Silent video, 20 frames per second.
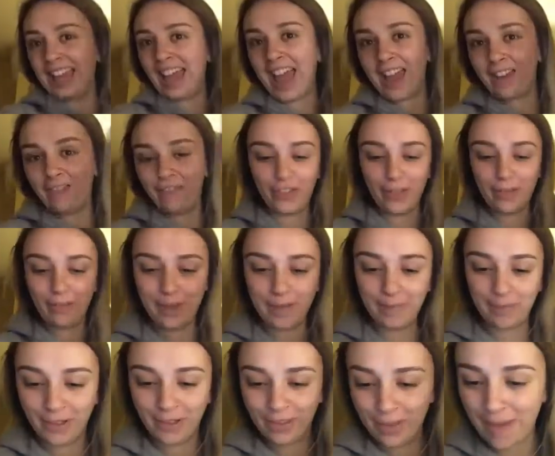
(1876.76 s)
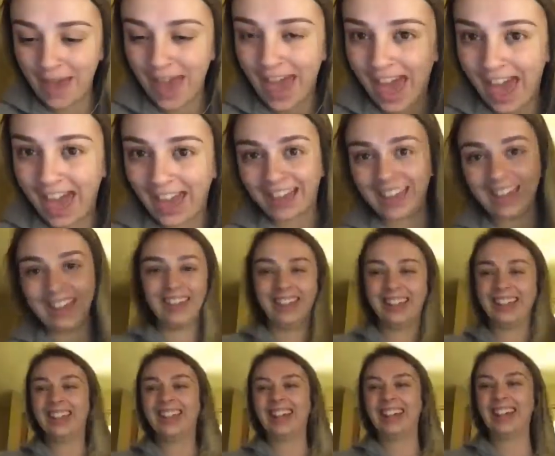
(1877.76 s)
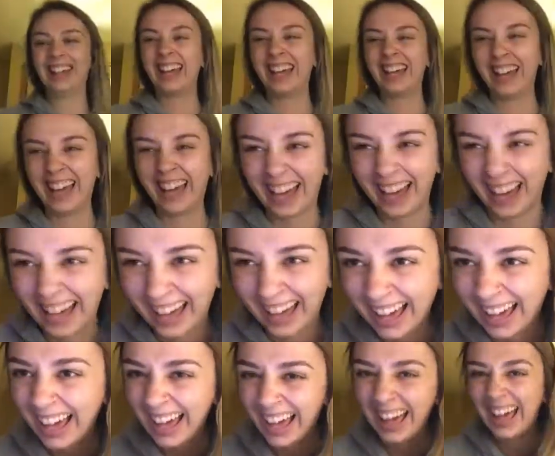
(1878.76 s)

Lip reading: so excited, you know? And like, I love